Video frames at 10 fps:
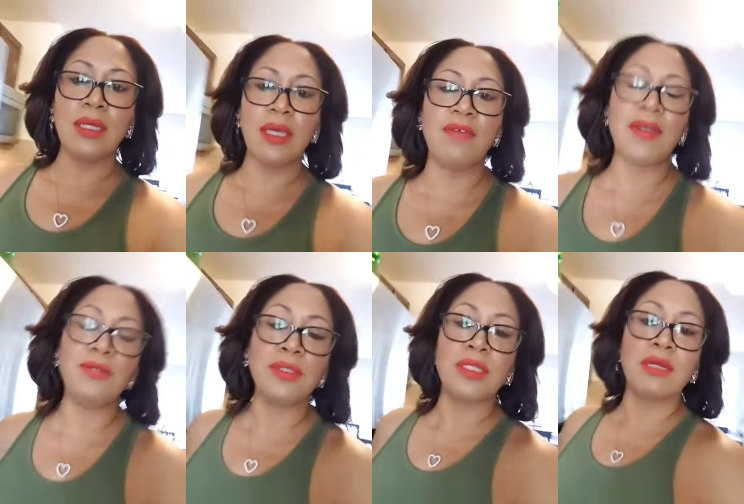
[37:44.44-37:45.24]
If I
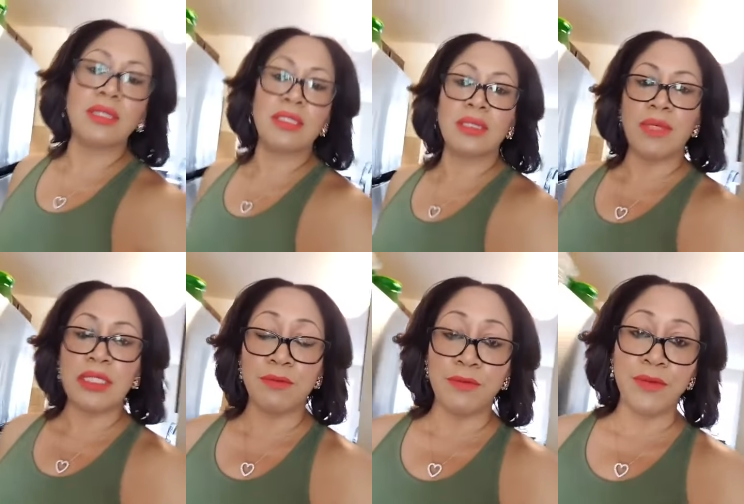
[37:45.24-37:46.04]
do dessert, it's gonna be
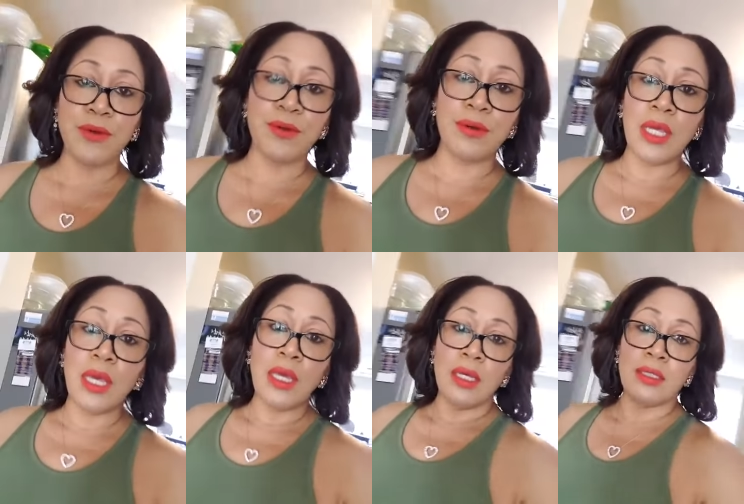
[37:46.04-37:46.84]
some fruit.
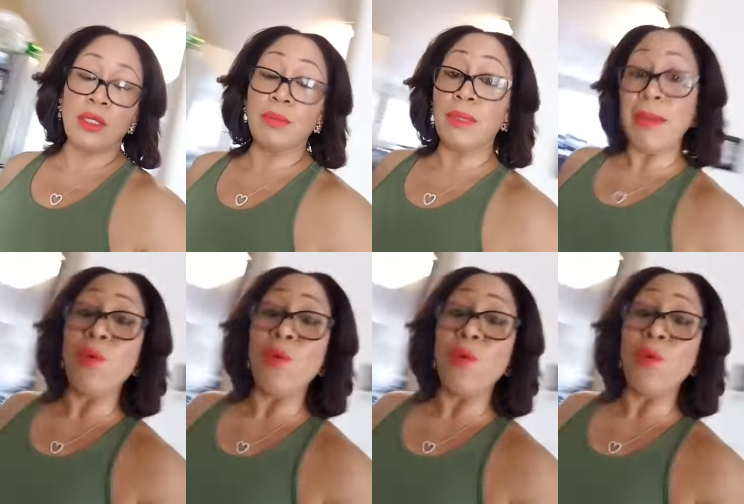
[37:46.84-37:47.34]
It's gonna be my